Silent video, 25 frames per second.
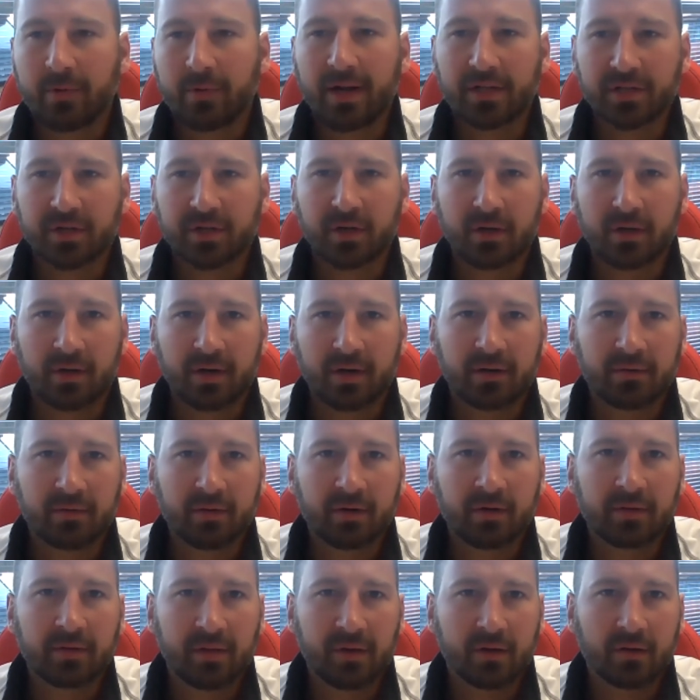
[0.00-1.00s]
like rates
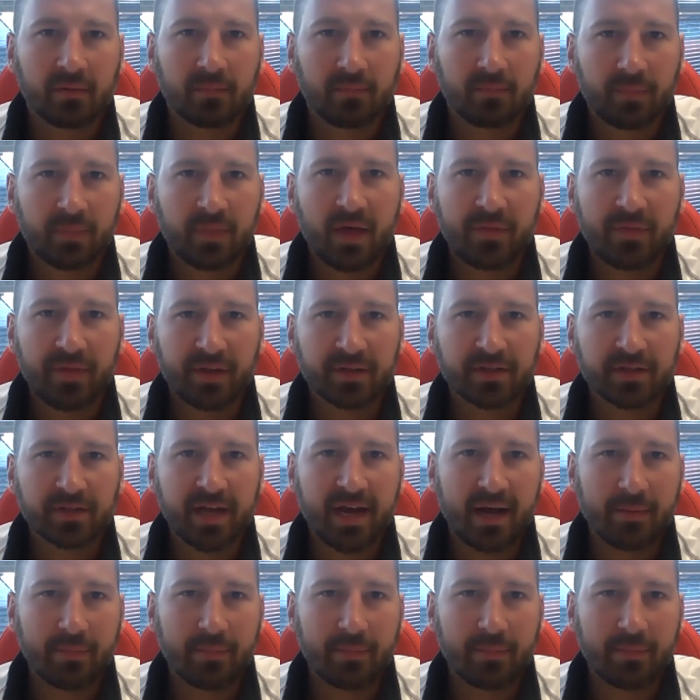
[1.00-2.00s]
are
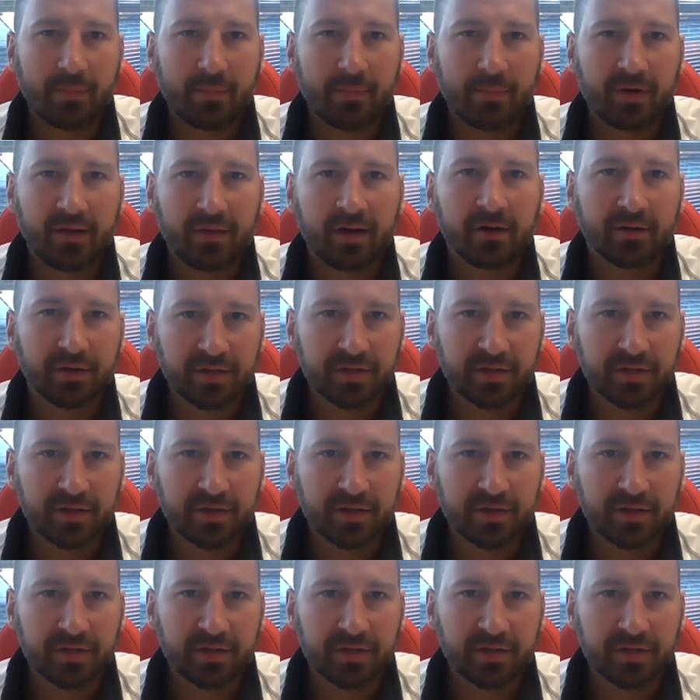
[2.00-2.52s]
nothing's happening.